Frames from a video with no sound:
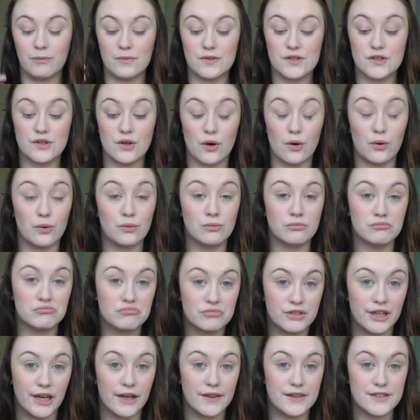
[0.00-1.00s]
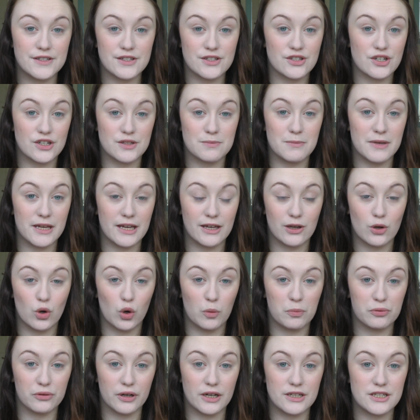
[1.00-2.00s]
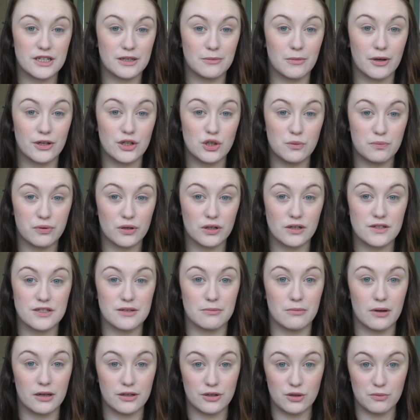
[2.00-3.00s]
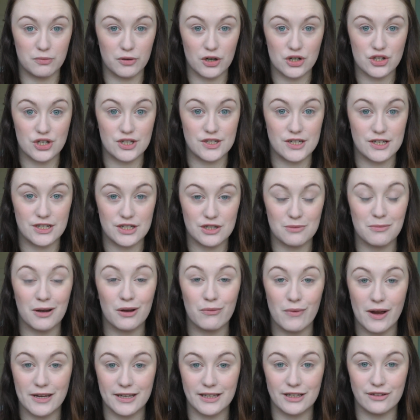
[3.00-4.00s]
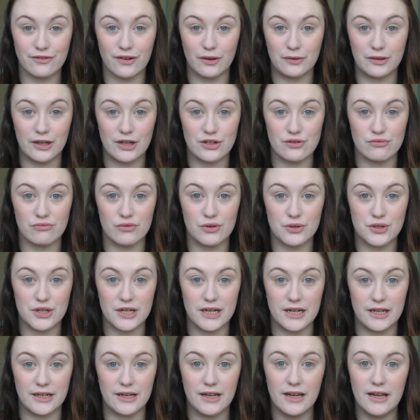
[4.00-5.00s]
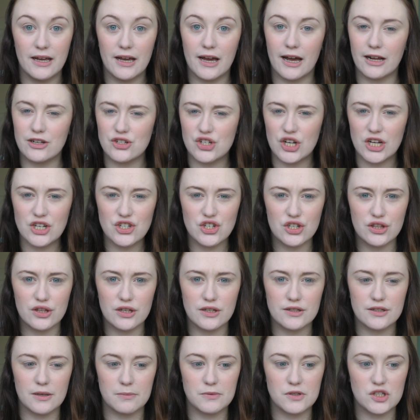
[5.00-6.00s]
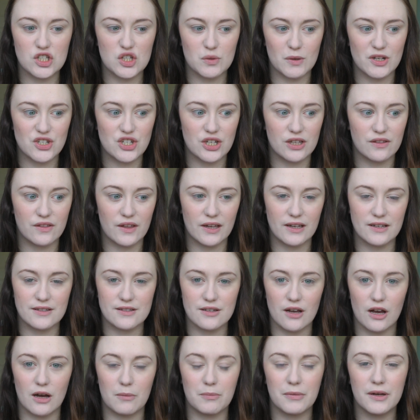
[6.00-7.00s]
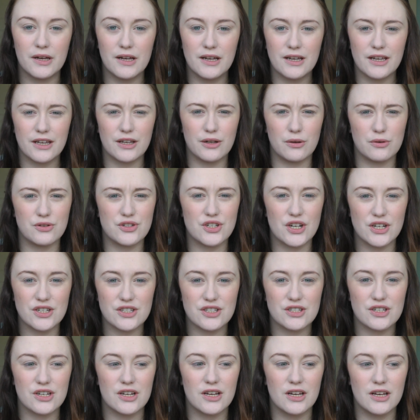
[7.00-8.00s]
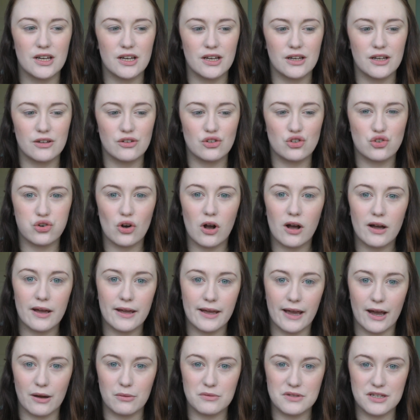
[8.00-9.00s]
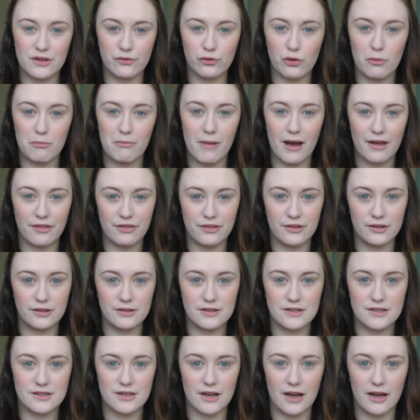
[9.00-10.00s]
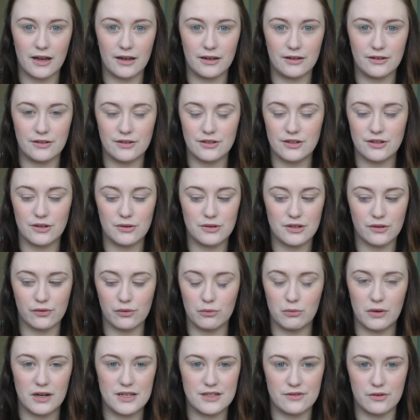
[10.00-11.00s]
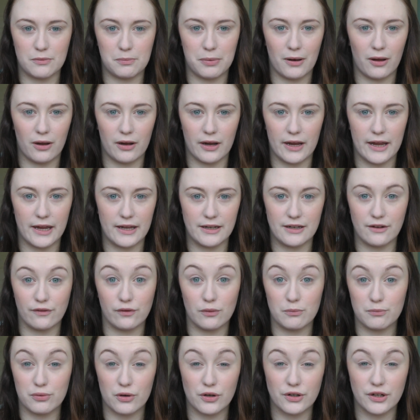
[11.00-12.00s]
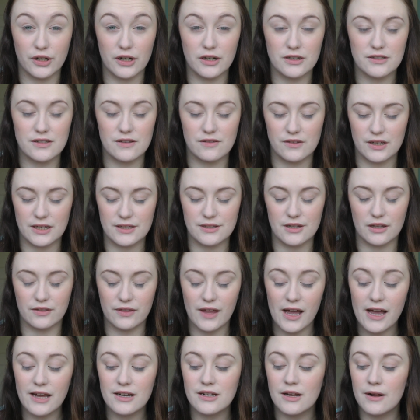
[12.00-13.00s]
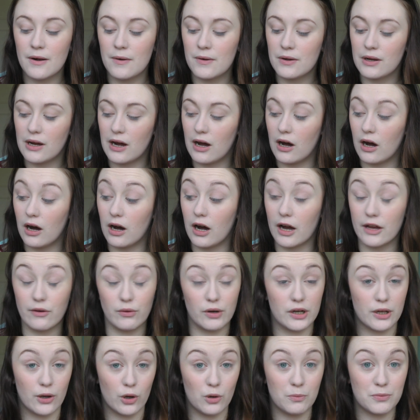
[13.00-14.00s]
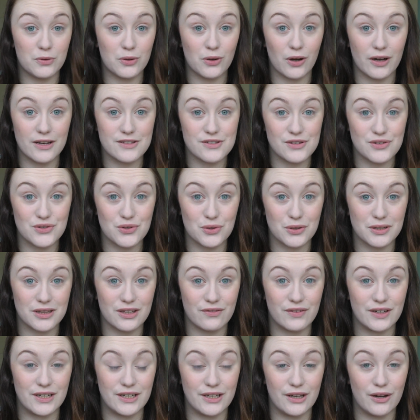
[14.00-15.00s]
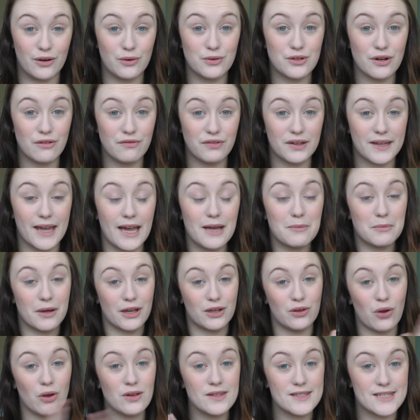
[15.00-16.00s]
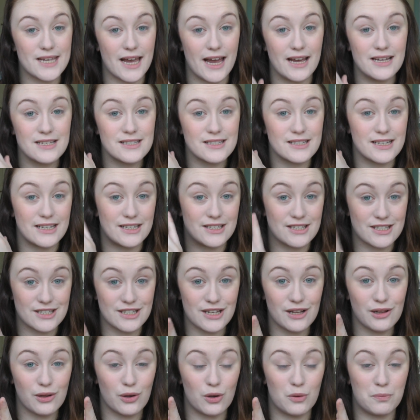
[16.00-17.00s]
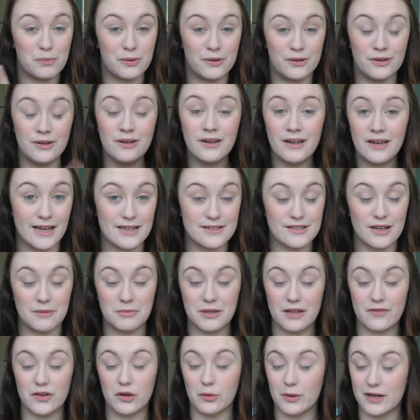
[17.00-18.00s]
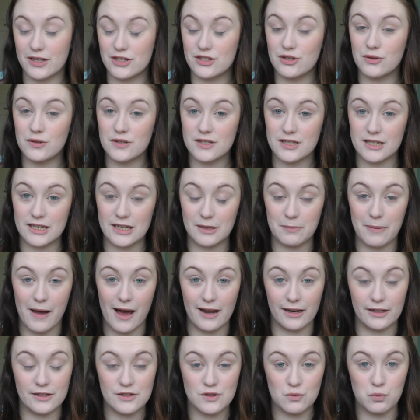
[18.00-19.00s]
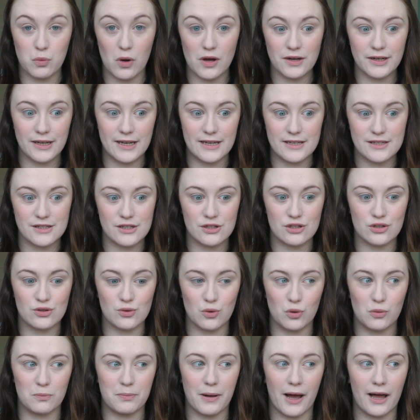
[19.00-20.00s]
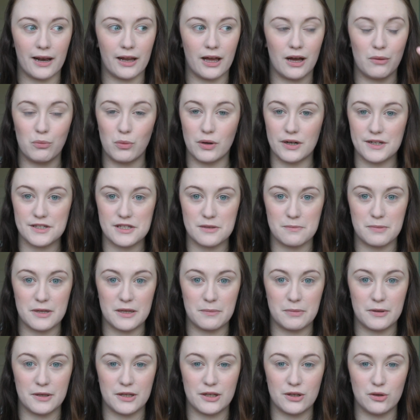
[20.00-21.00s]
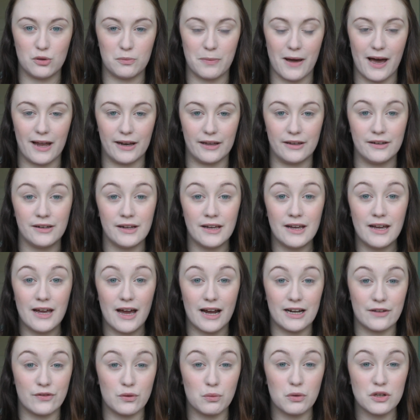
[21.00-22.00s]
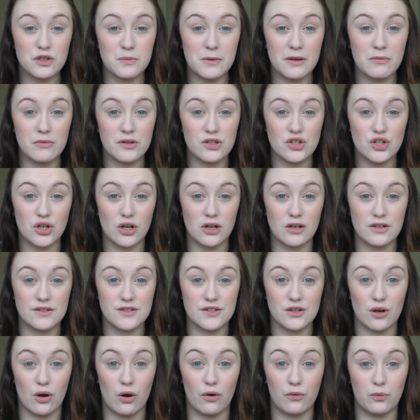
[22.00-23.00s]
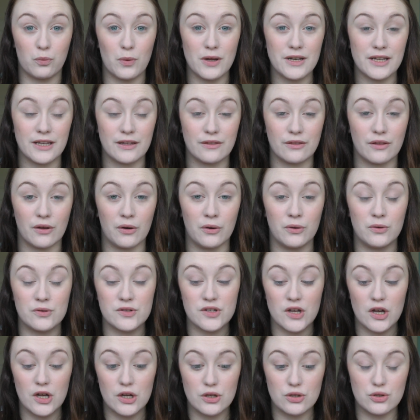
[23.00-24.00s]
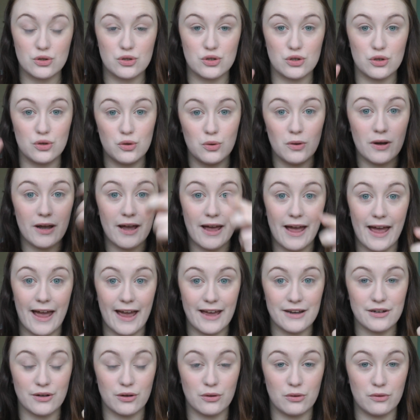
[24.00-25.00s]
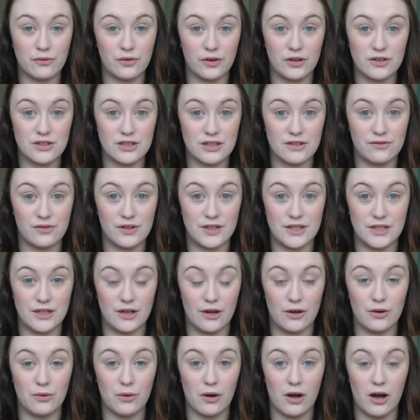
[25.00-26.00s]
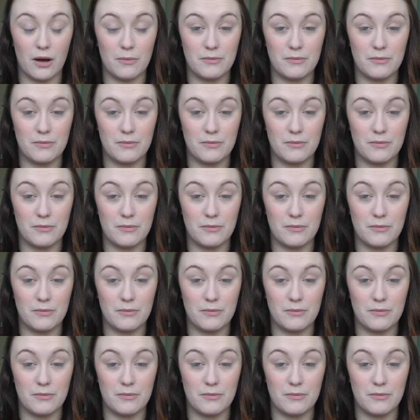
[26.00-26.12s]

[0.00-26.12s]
So yeah, this is just me incorporating my new products and my new brushes into my regular foundation routine and changing things up, switching things up, you know, just trying out different methods and, you know, different ways of applying different products and things like that. I really hope you guys enjoyed the video. Don't forget, my contest is still open. Yes, I'm giving away 2 Sleek palettes. One is the Storm palette and one is the PPQ palette. And if you want to be in with a chance of winning those, do head over to the video.